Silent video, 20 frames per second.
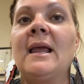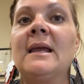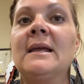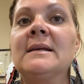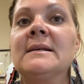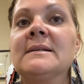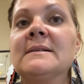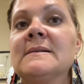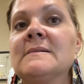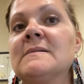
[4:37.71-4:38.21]

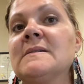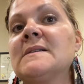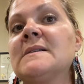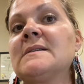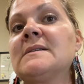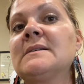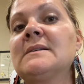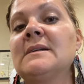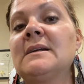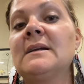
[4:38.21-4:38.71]

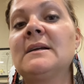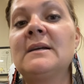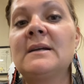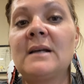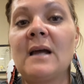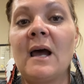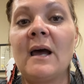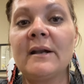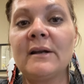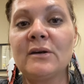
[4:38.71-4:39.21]
is
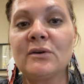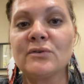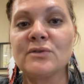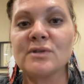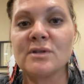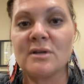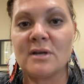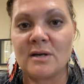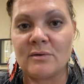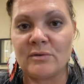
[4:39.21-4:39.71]
kind of goes
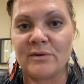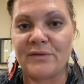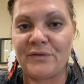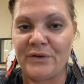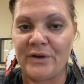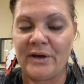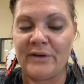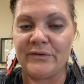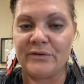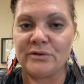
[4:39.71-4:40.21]
along with
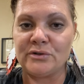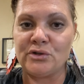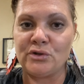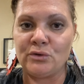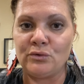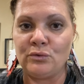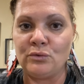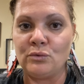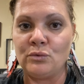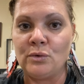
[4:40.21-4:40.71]
the other
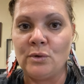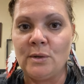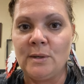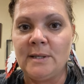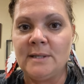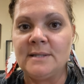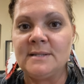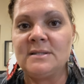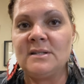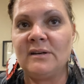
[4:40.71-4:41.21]
2
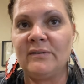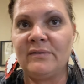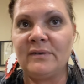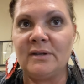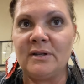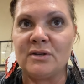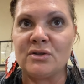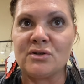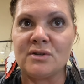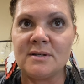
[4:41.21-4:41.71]

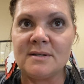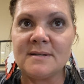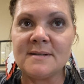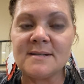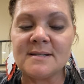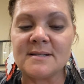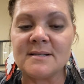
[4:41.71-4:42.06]
definitions.